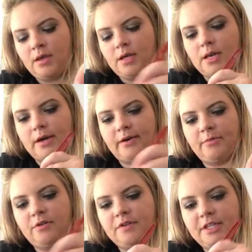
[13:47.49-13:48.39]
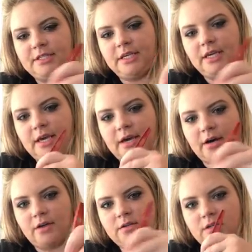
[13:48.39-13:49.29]
And now I'm over the
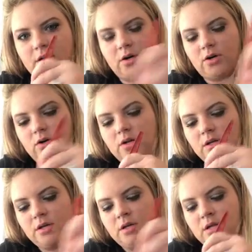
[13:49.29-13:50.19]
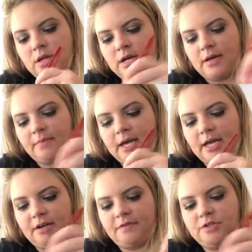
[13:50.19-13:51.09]
decal, so I'm
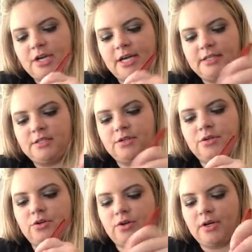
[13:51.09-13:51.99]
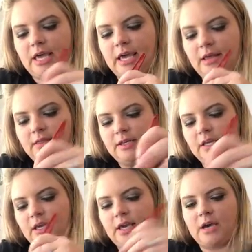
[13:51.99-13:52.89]
kind of trying to hit the
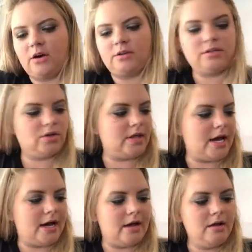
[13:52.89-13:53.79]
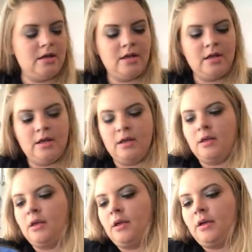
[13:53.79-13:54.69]
decal so that
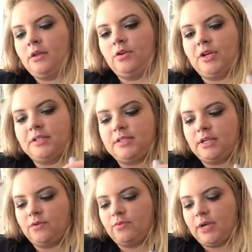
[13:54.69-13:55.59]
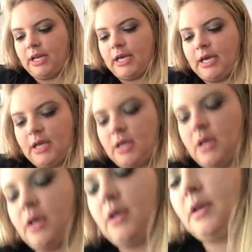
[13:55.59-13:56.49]
you can still read it,
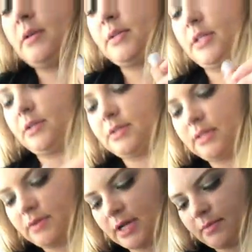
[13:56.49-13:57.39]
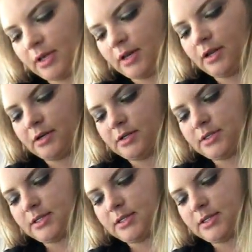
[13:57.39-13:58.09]
and you'll see what I mean here in just a